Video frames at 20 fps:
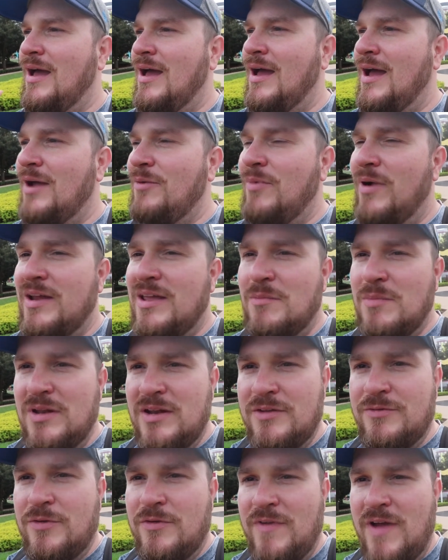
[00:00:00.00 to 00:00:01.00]
I
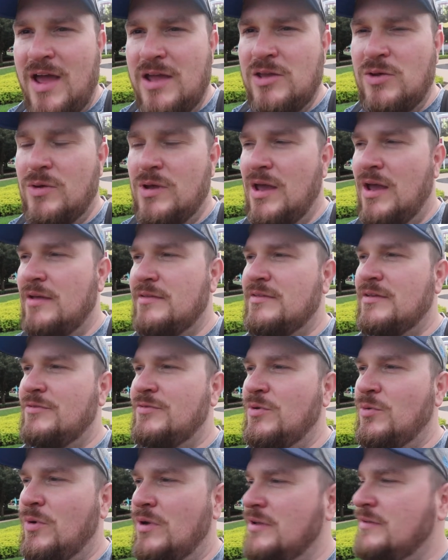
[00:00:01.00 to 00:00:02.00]
recommend it for value, guys.
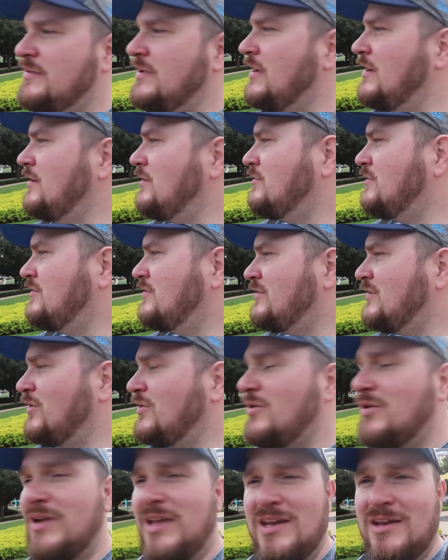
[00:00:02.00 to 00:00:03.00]
If you want to stay, just know
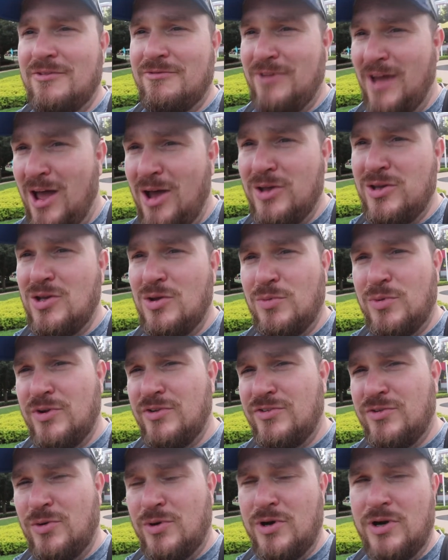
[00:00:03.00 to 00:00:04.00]
you're getting a value
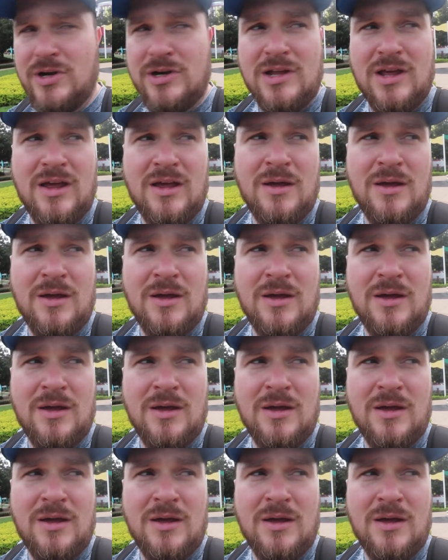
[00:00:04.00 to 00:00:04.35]
resort.